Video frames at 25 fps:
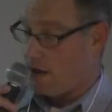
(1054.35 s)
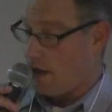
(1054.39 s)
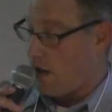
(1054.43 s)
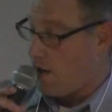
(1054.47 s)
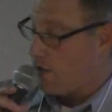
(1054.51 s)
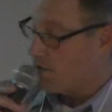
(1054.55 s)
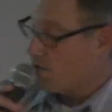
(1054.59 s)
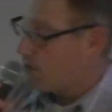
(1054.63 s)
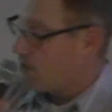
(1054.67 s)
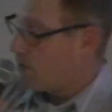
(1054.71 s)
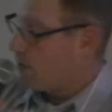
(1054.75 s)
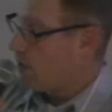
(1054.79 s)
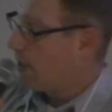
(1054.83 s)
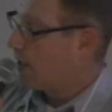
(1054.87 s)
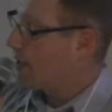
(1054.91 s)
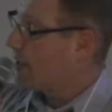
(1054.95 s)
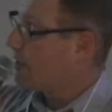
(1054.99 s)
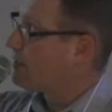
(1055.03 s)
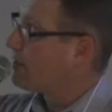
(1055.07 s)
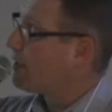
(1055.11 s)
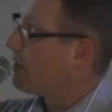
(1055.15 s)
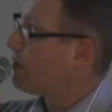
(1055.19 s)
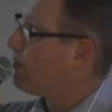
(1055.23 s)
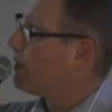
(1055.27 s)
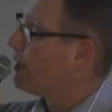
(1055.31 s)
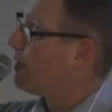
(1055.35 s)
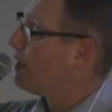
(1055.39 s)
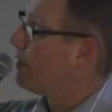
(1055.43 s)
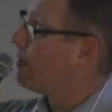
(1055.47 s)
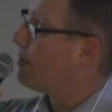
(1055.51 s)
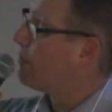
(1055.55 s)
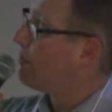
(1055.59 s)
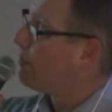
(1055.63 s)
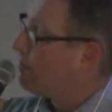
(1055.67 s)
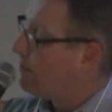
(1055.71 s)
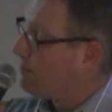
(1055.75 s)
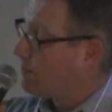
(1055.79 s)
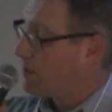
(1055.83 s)
also, like I said,
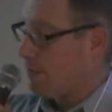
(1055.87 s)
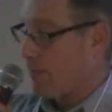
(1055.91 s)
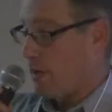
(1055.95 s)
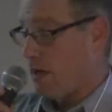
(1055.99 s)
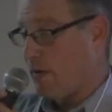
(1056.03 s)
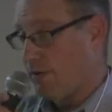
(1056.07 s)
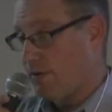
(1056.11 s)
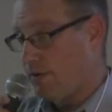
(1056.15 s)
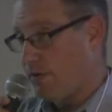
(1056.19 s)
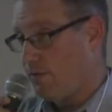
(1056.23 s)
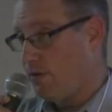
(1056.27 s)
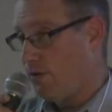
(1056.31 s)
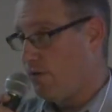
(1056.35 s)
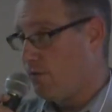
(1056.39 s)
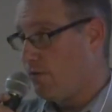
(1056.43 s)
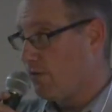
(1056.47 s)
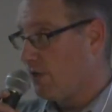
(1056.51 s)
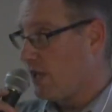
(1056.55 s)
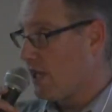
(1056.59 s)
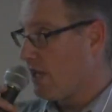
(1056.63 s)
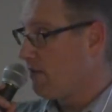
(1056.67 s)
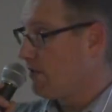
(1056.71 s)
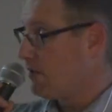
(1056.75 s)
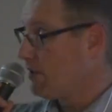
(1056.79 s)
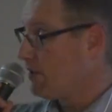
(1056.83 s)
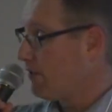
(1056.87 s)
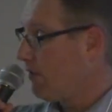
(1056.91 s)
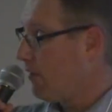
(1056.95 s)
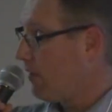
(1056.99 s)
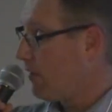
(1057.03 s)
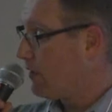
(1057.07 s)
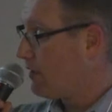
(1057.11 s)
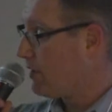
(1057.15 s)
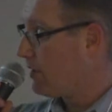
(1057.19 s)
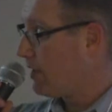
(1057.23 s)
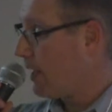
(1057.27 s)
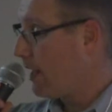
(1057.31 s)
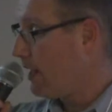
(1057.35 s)
we, we've come out with a few flavors of
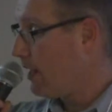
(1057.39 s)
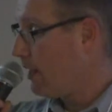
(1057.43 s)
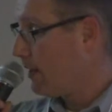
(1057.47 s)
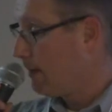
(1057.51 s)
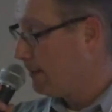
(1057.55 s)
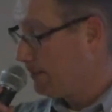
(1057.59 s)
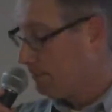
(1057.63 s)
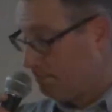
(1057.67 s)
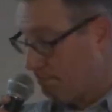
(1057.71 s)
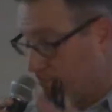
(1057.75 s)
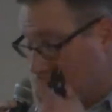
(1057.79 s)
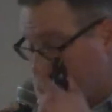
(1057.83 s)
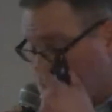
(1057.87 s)
hard cider.